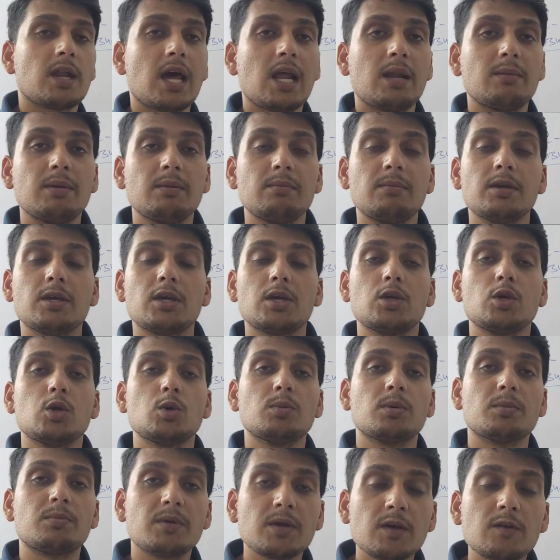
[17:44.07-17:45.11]
I'll be making you
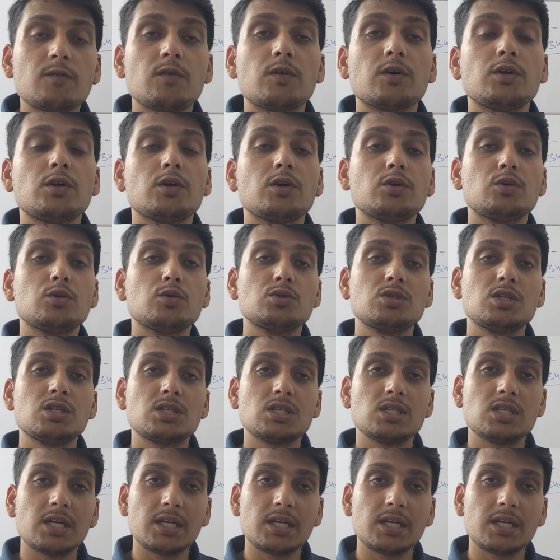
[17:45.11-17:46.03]
prepare for your UGC